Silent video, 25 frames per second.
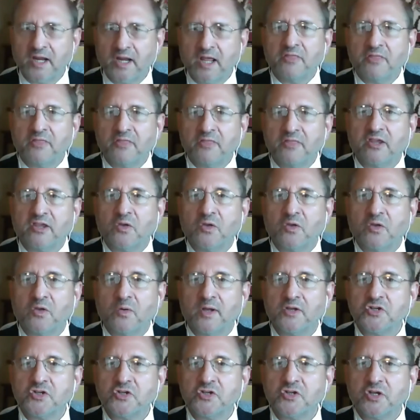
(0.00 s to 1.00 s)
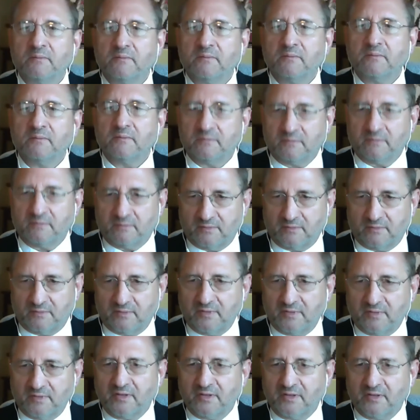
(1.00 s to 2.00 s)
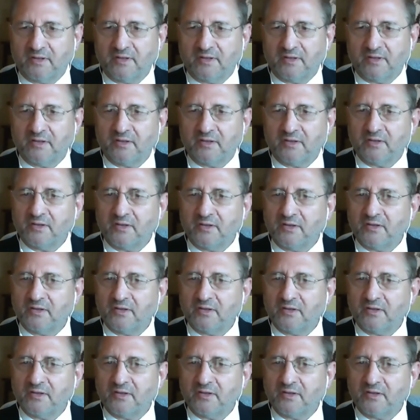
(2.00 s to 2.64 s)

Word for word: Stick Thank it in the chat or later. I can send it to Bob to share with you.